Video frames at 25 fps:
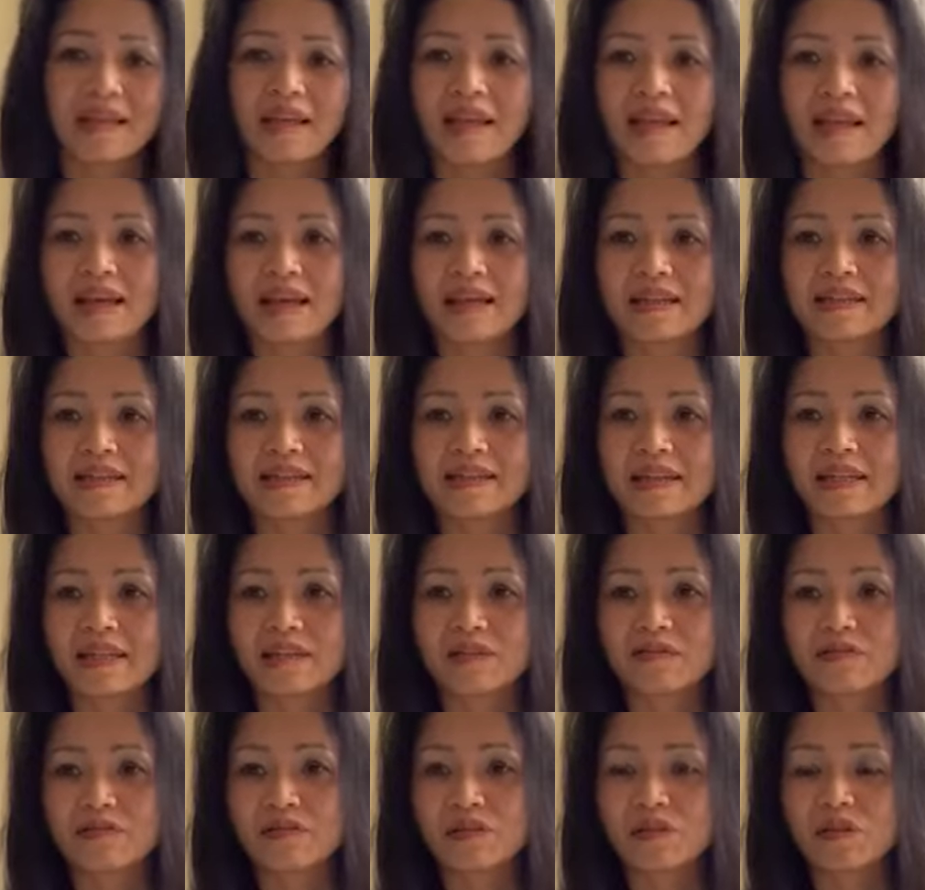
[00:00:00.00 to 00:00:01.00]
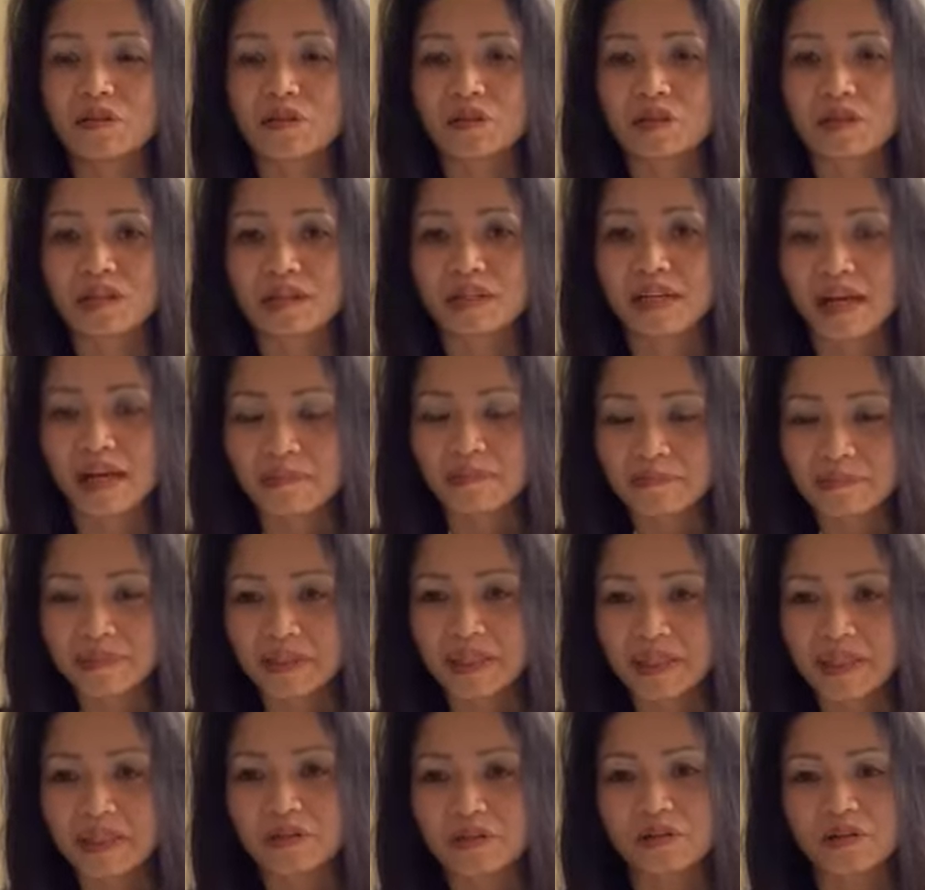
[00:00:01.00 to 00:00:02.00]
And if your
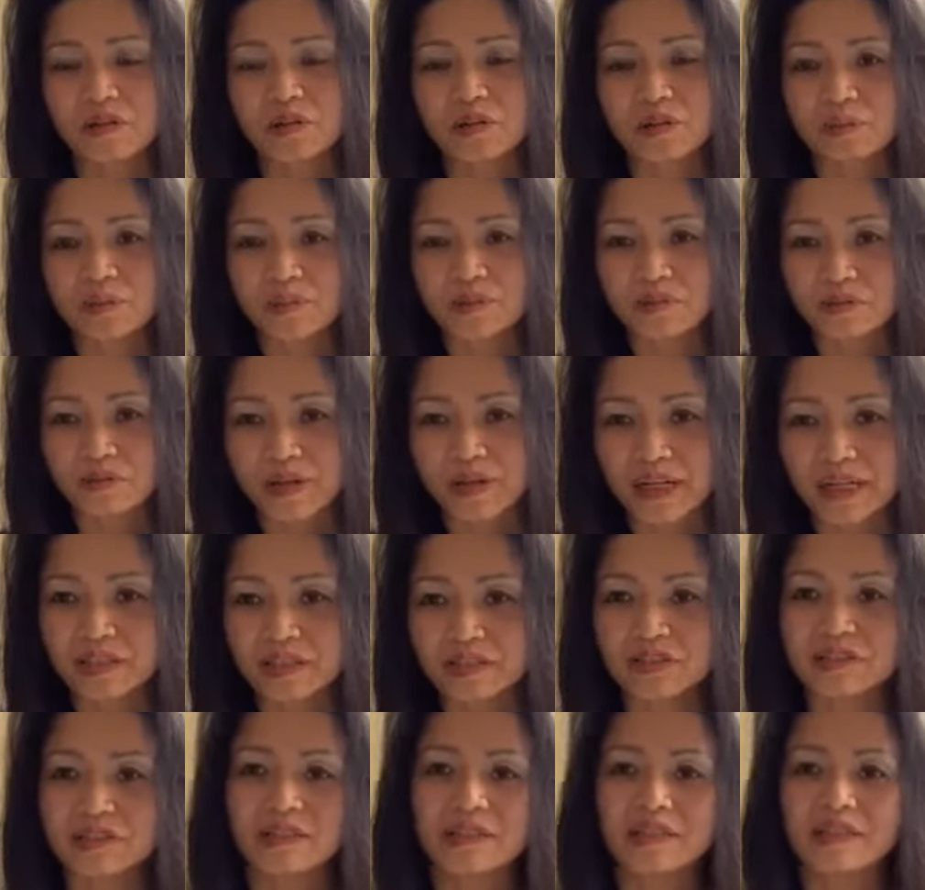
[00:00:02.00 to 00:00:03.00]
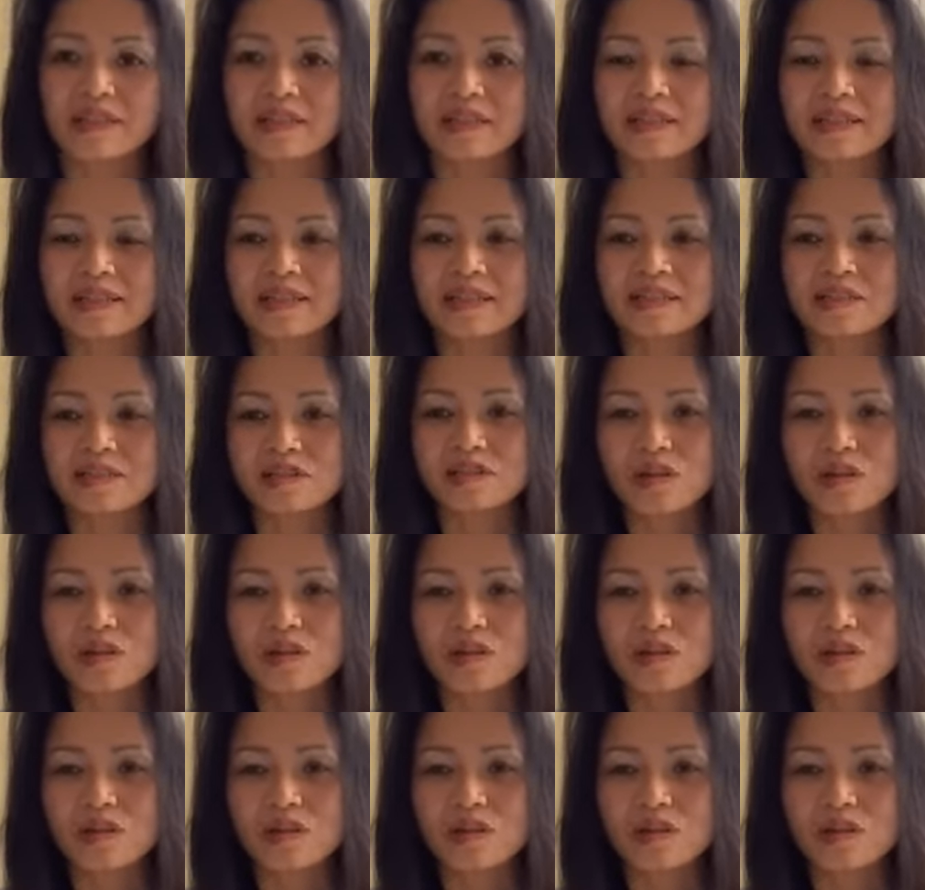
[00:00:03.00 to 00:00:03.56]
company or corporation is